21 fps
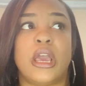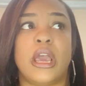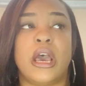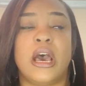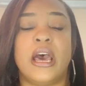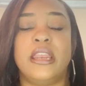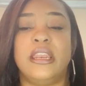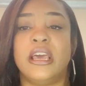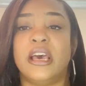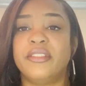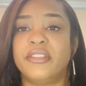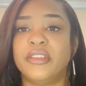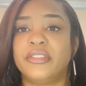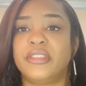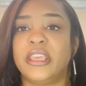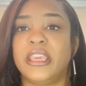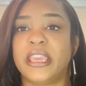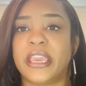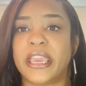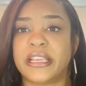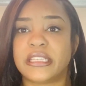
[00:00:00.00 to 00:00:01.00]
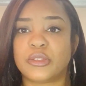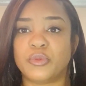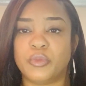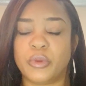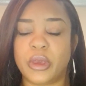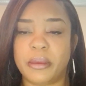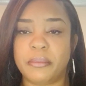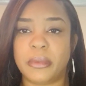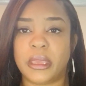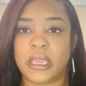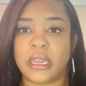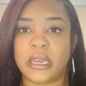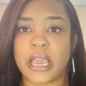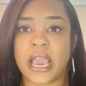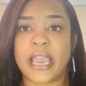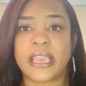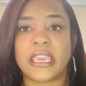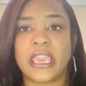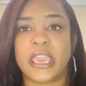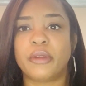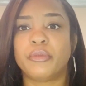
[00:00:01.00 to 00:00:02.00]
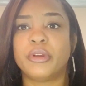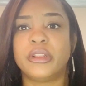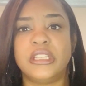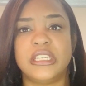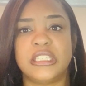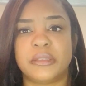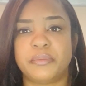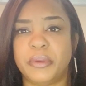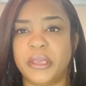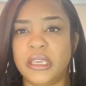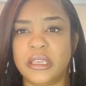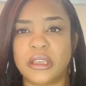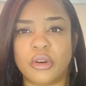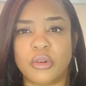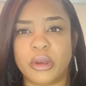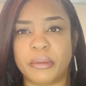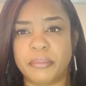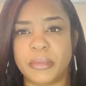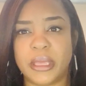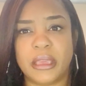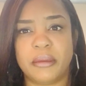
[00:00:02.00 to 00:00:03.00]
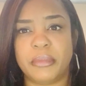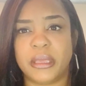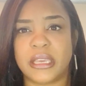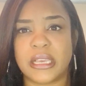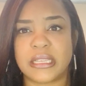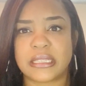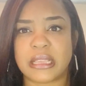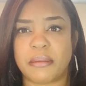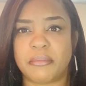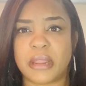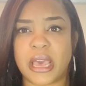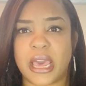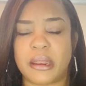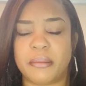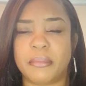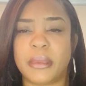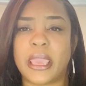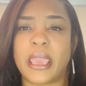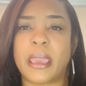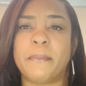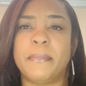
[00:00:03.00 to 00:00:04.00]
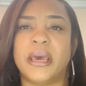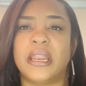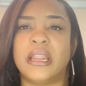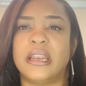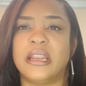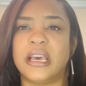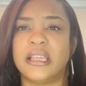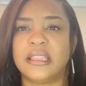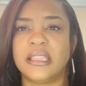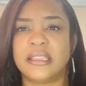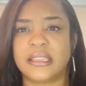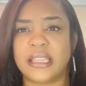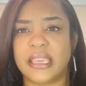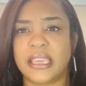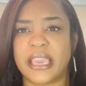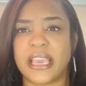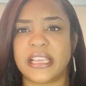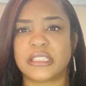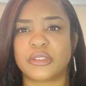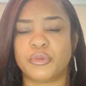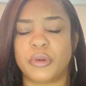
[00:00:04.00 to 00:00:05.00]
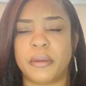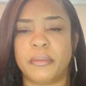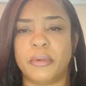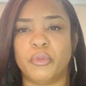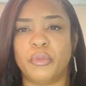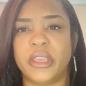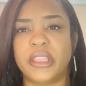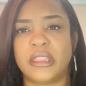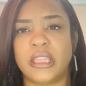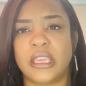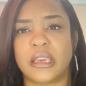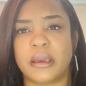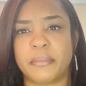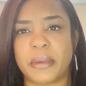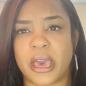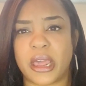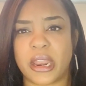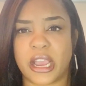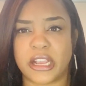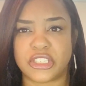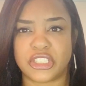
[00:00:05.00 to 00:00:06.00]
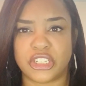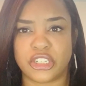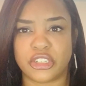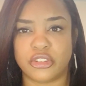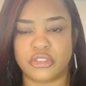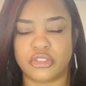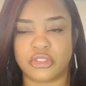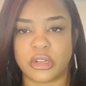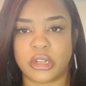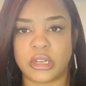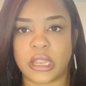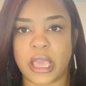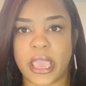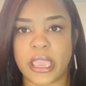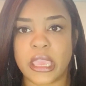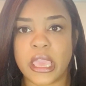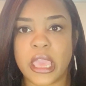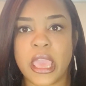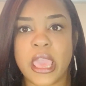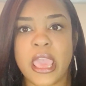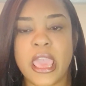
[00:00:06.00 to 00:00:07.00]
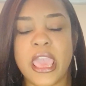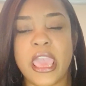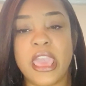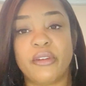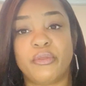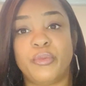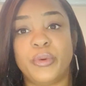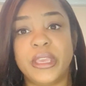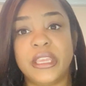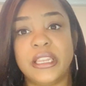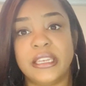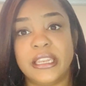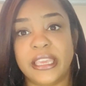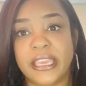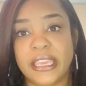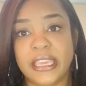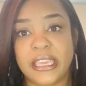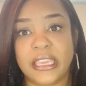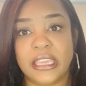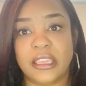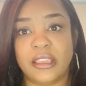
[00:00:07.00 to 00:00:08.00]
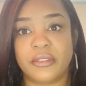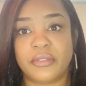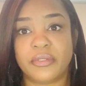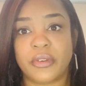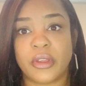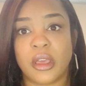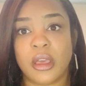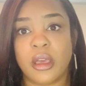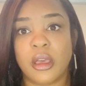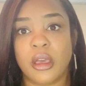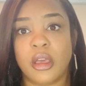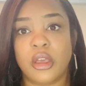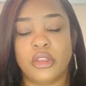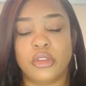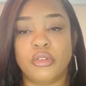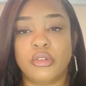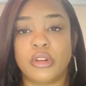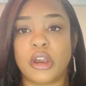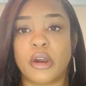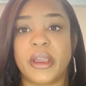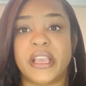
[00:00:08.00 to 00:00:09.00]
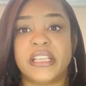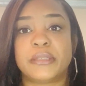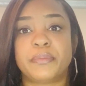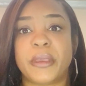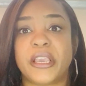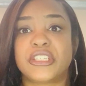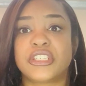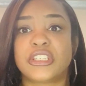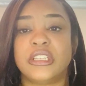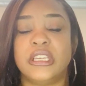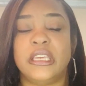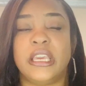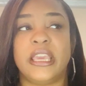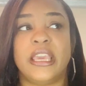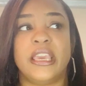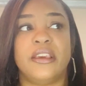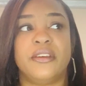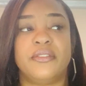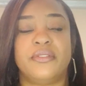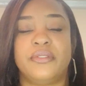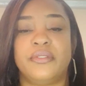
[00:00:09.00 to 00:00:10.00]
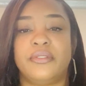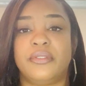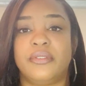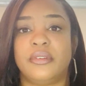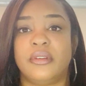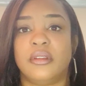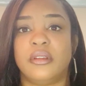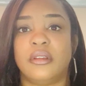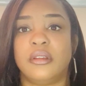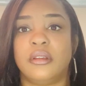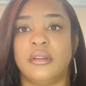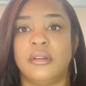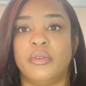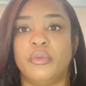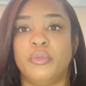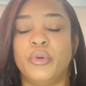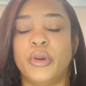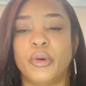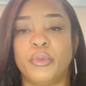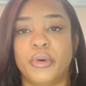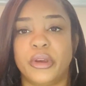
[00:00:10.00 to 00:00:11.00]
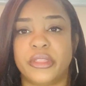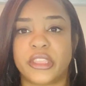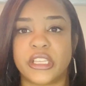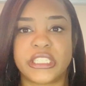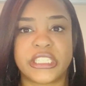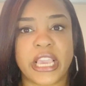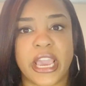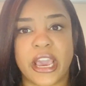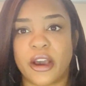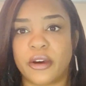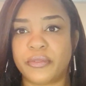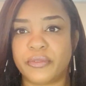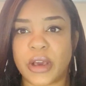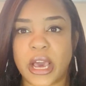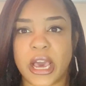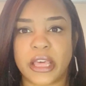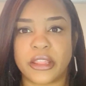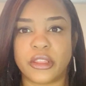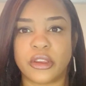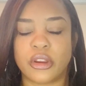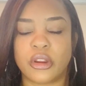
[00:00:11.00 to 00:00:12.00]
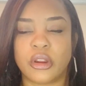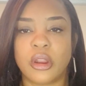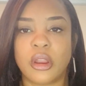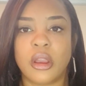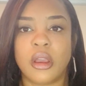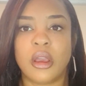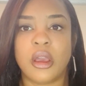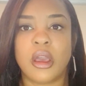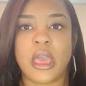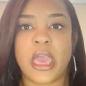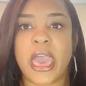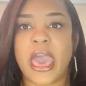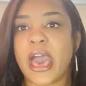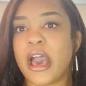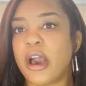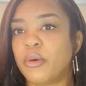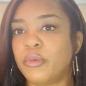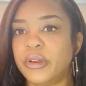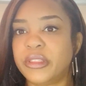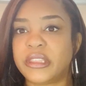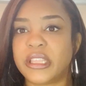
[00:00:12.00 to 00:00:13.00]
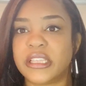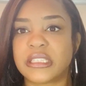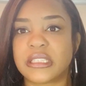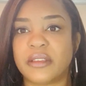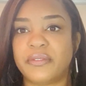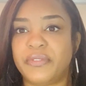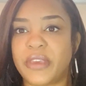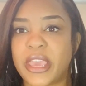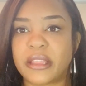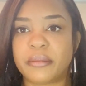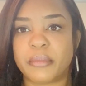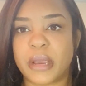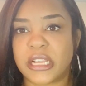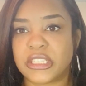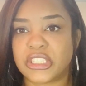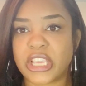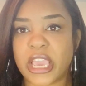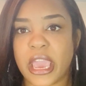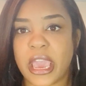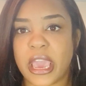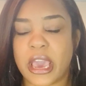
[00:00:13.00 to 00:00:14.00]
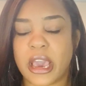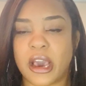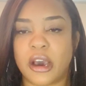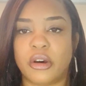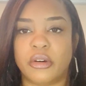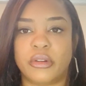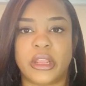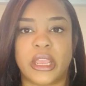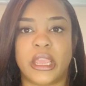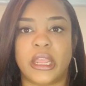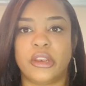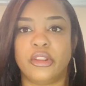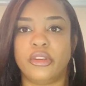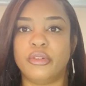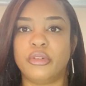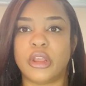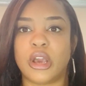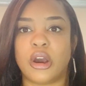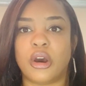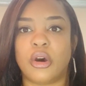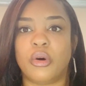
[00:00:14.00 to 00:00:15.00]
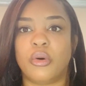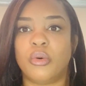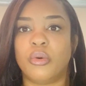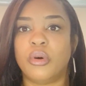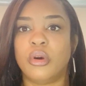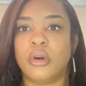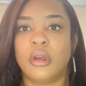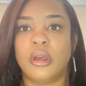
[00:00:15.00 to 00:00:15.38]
another thing as women, I can't really speak on men because I'm not a man, but another thing as women, we think about our children. Like, if we leave, especially if we're with a child father, how would this affect my child? And,